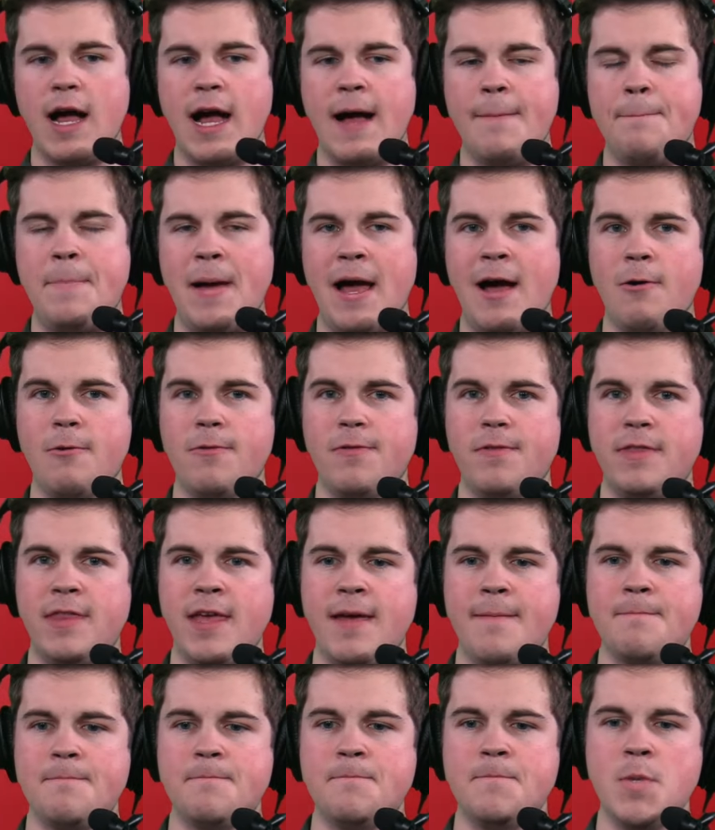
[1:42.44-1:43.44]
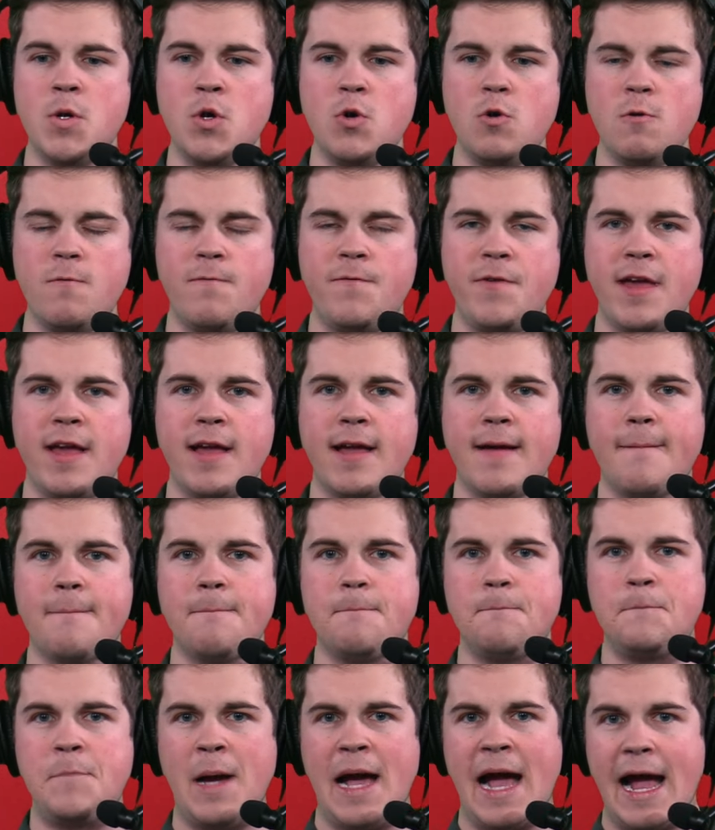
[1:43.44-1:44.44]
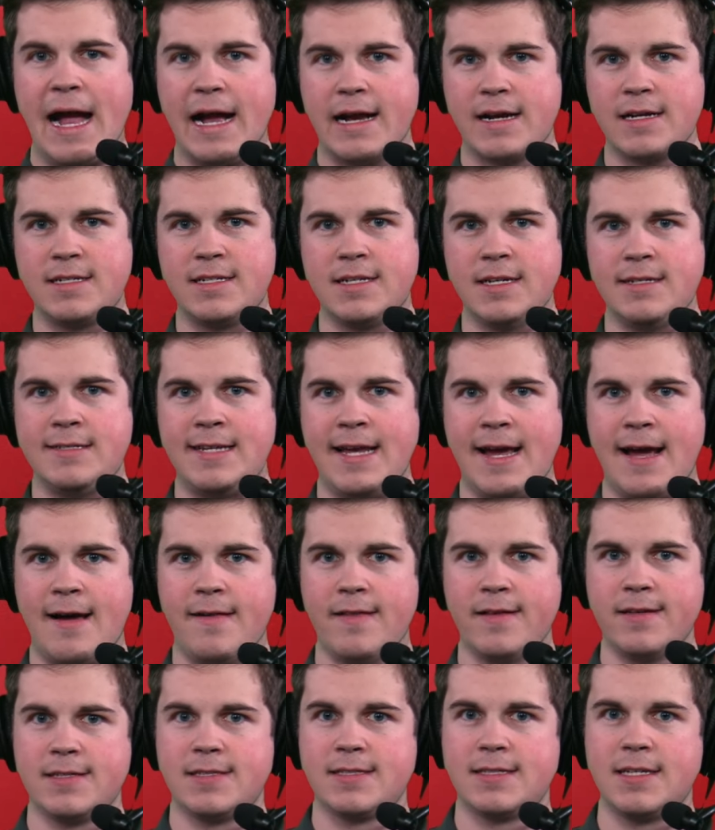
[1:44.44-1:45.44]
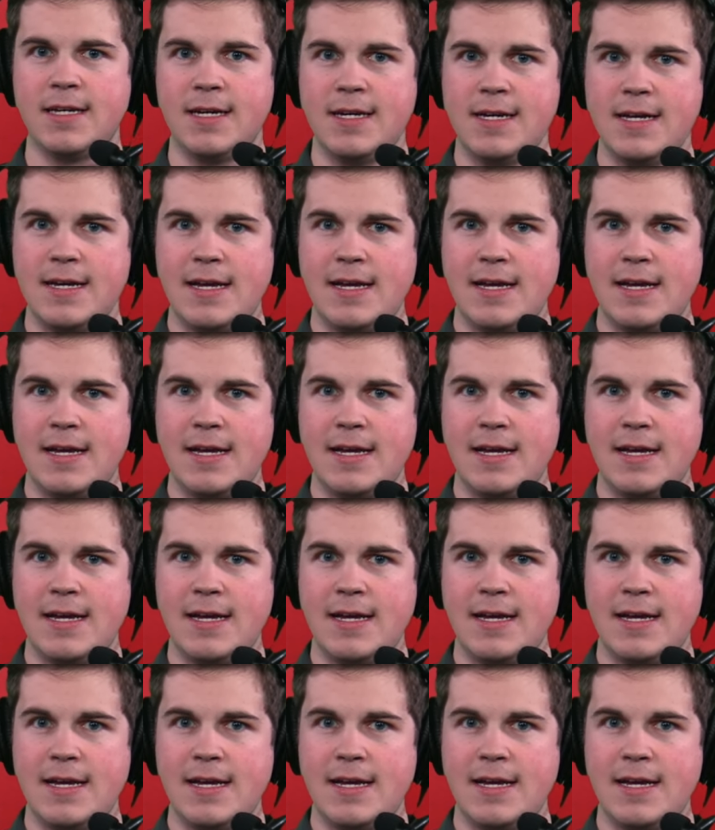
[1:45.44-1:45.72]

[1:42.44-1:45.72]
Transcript: about them moving back to Dallas.